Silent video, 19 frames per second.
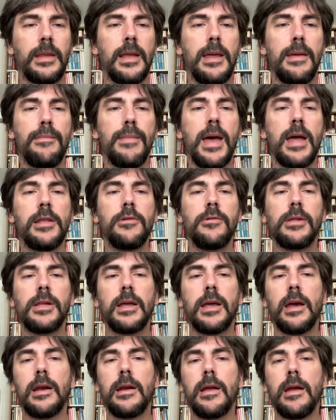Emmanuel
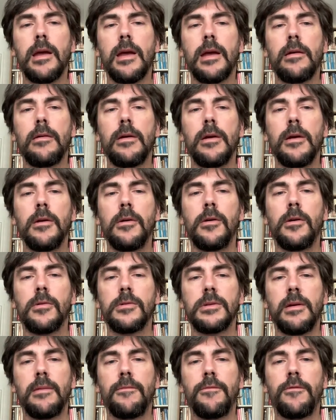Carrière,
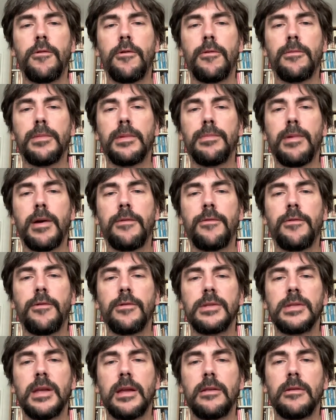also informed by
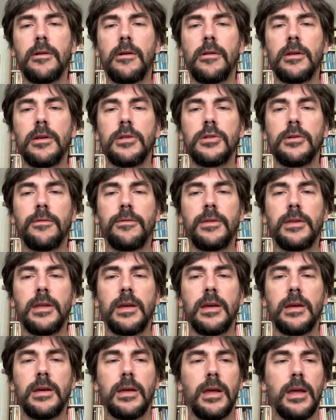first-hand knowledge of
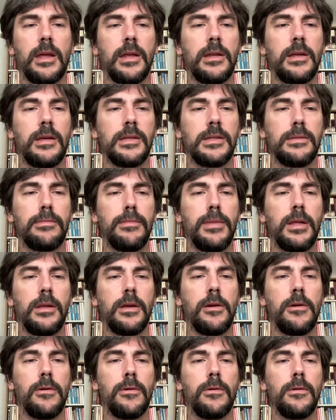Dick and his
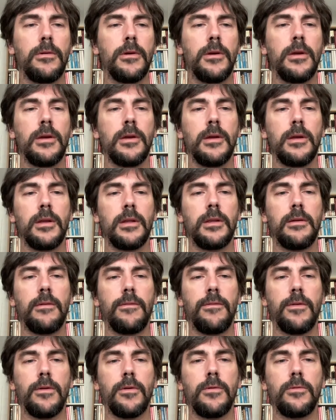milieu,
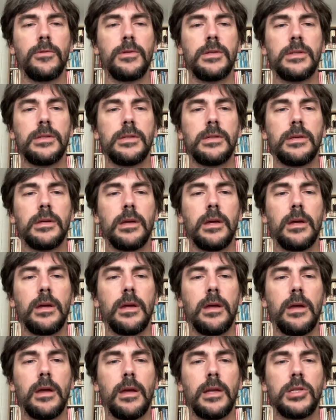devotes
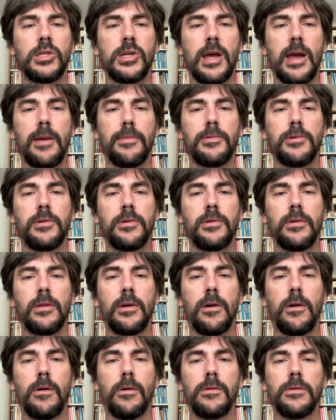a chapter to
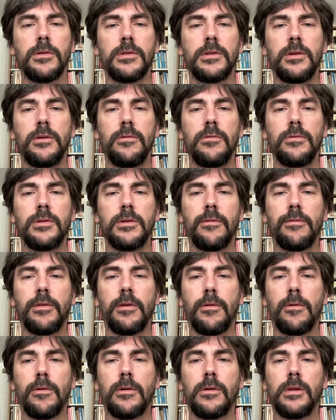the author's use of the
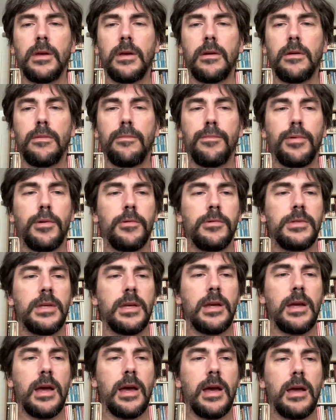oracle in
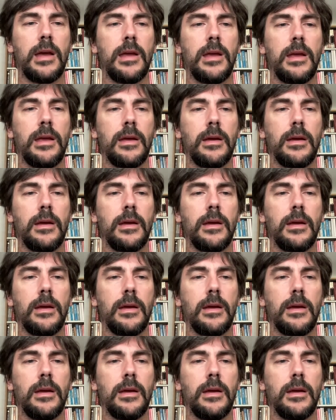composing High